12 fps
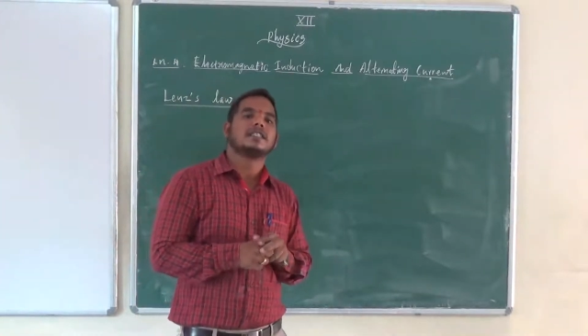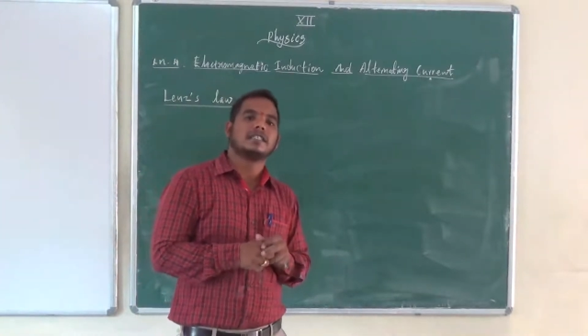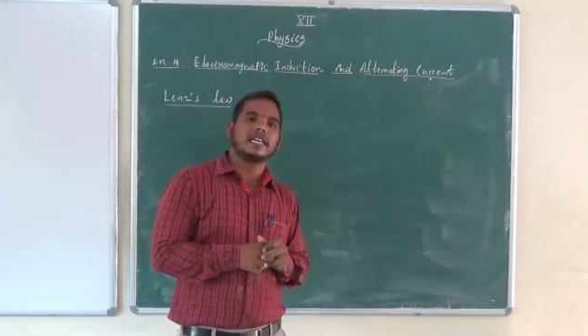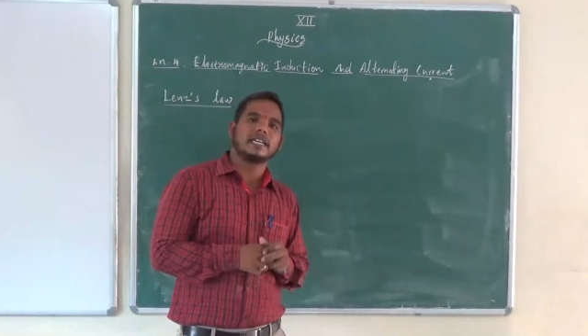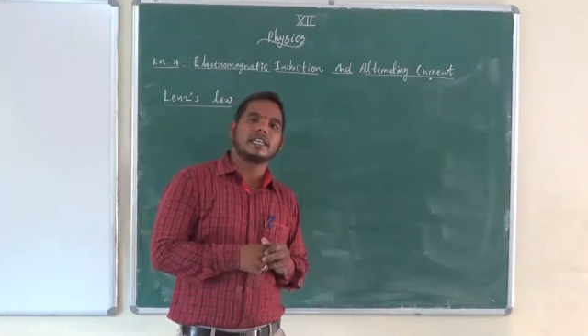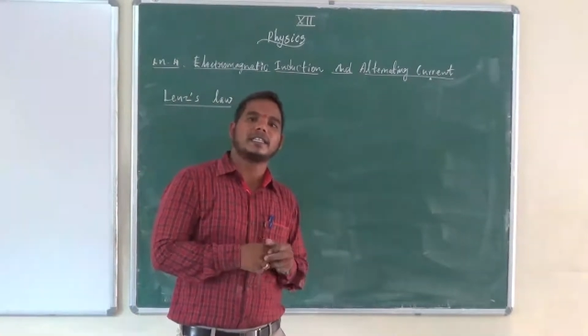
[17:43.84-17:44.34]

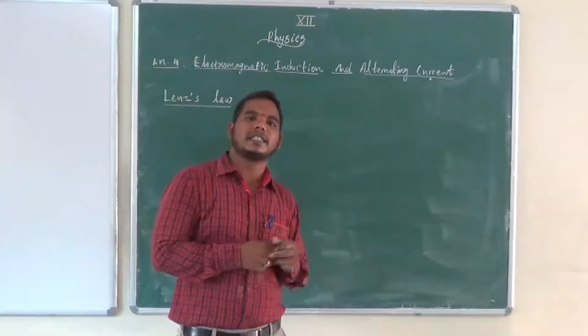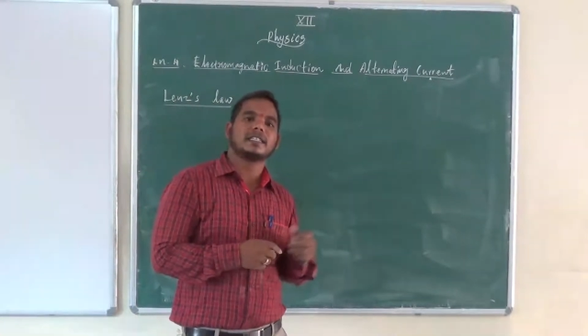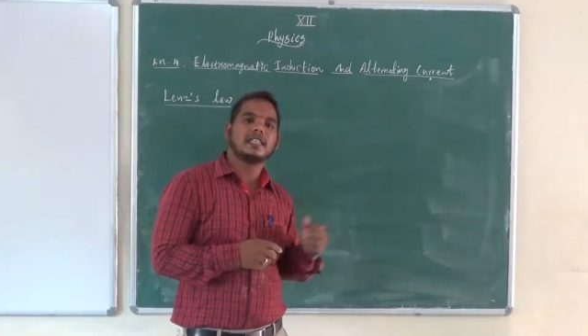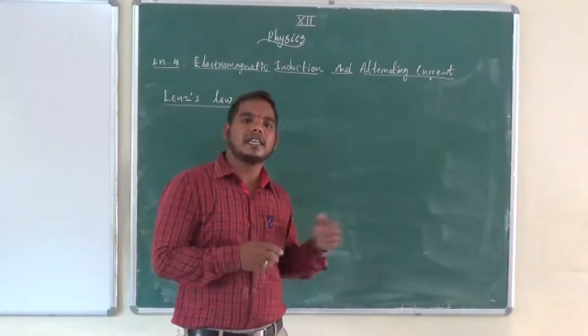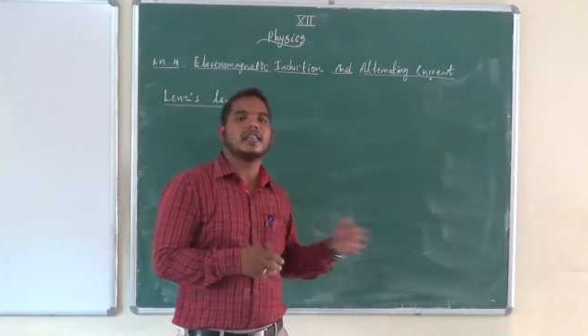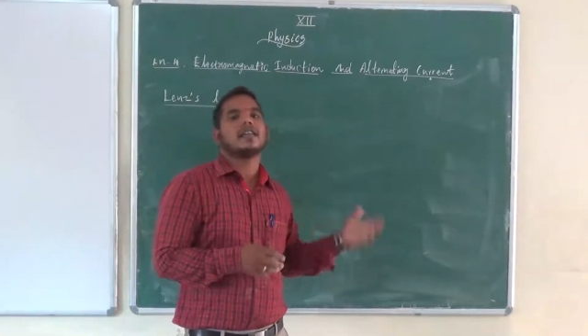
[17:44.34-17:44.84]
generated
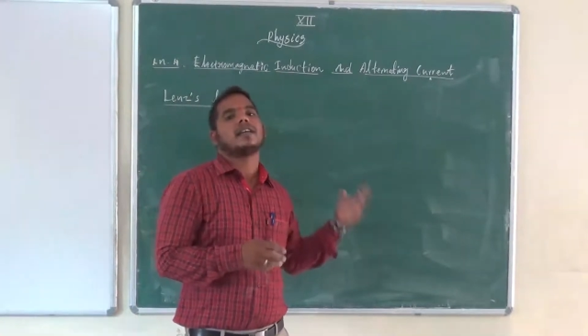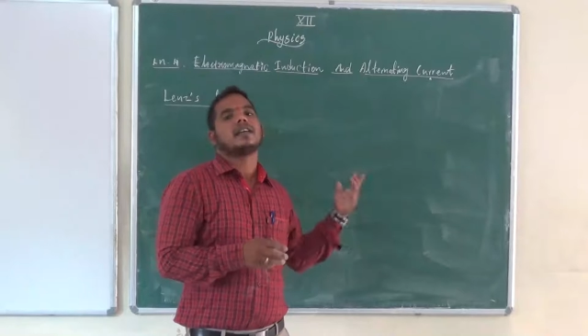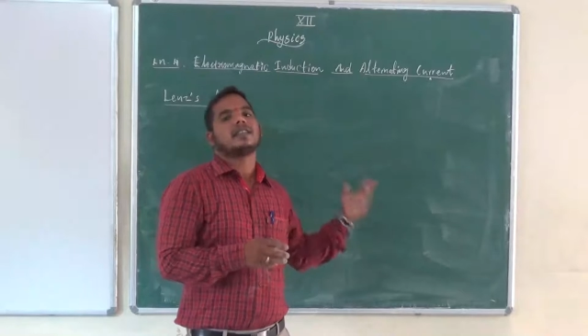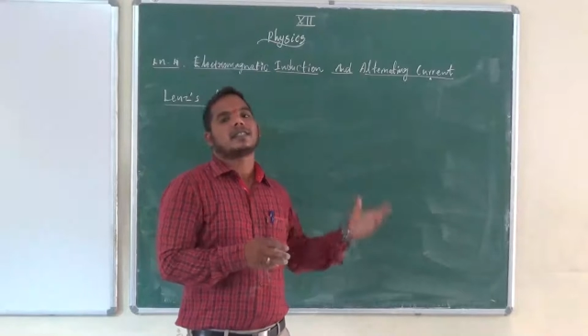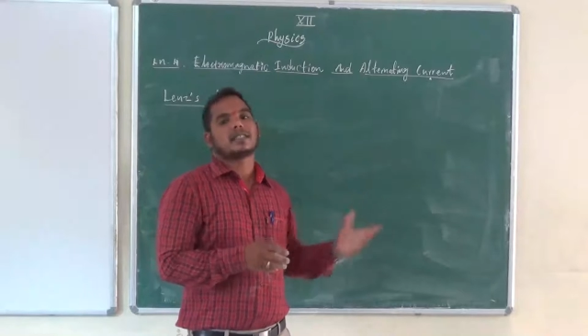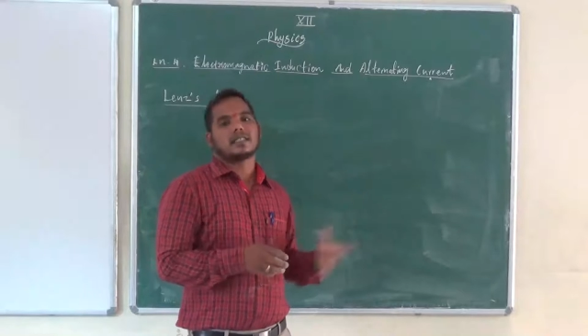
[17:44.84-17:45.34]
in
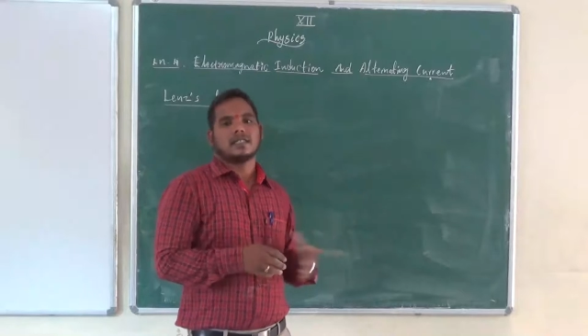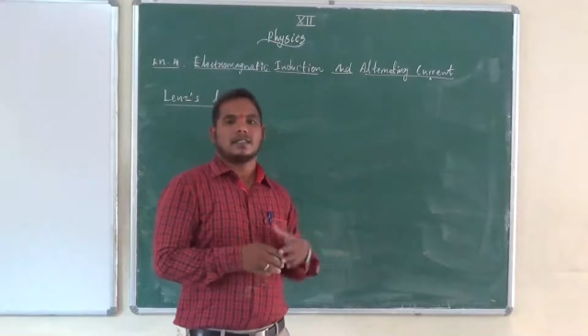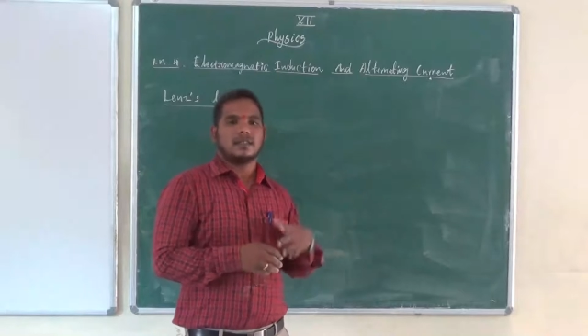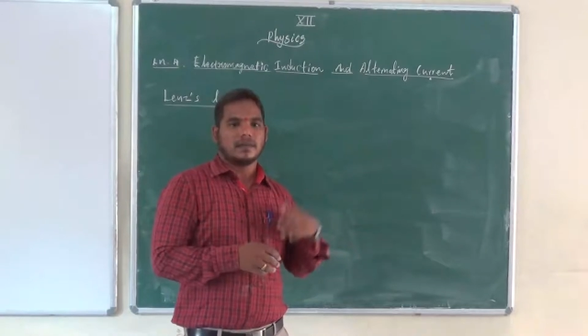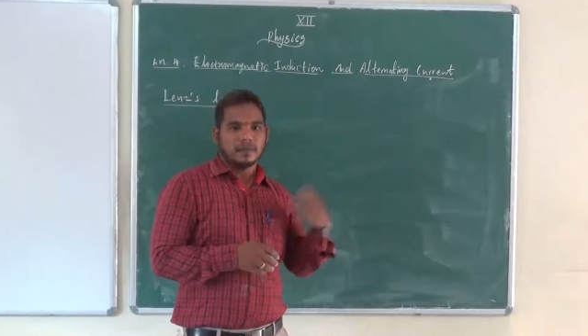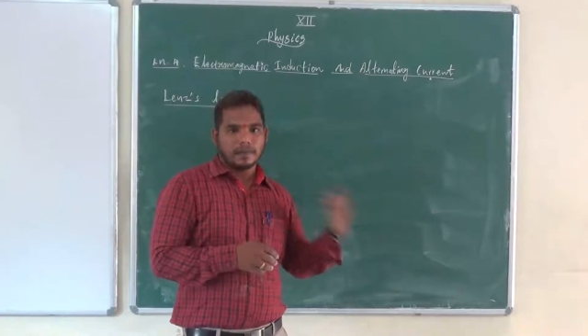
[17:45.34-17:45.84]
the
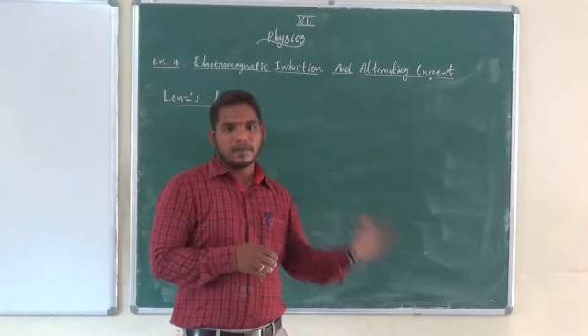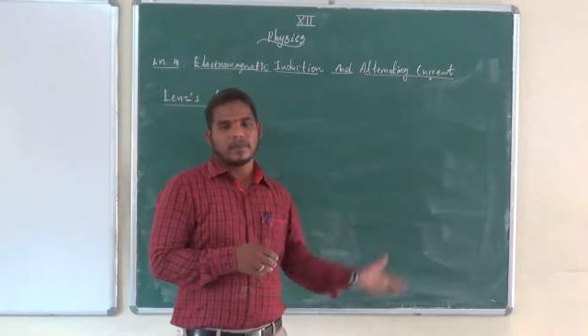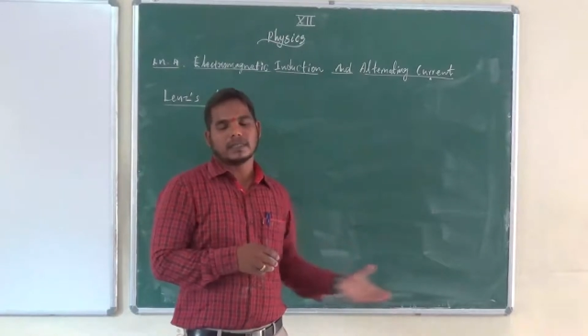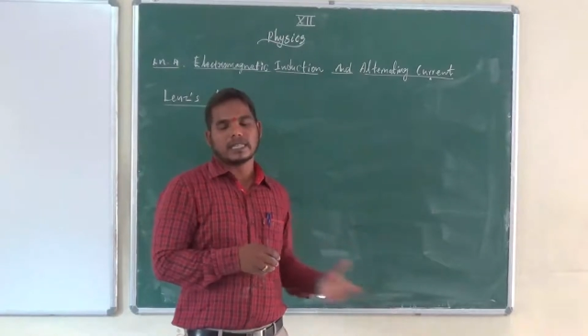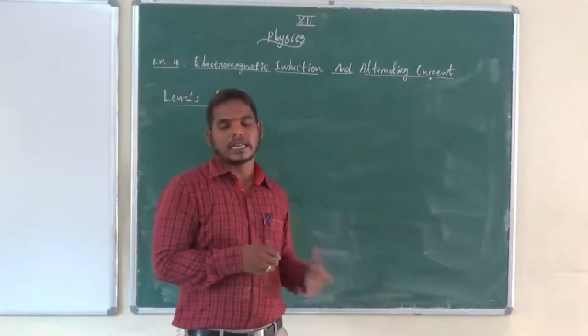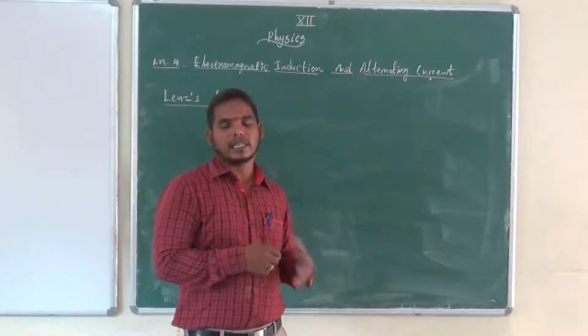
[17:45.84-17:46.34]

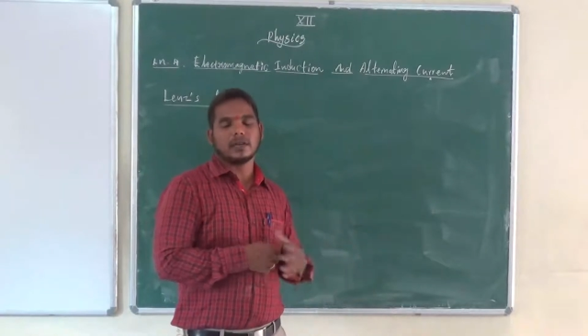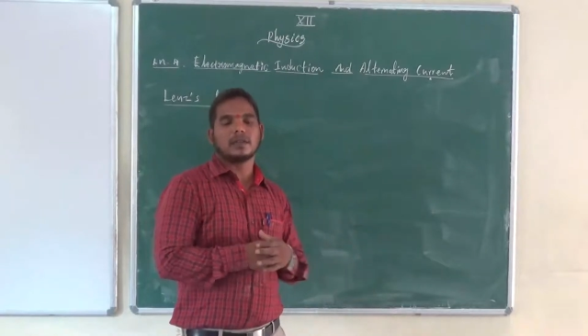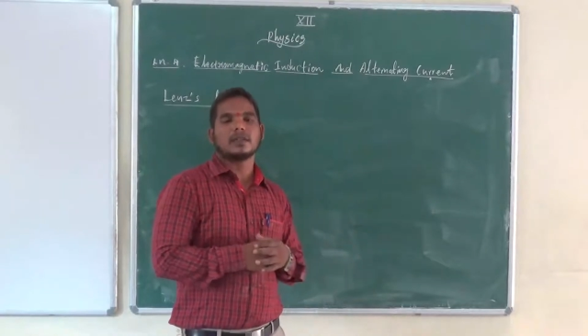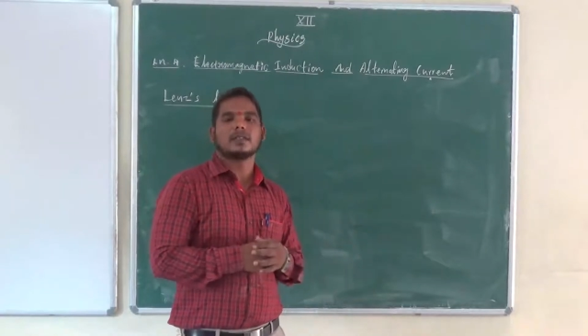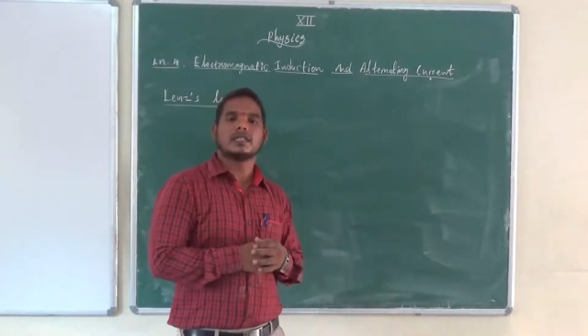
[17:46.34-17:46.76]
circuit.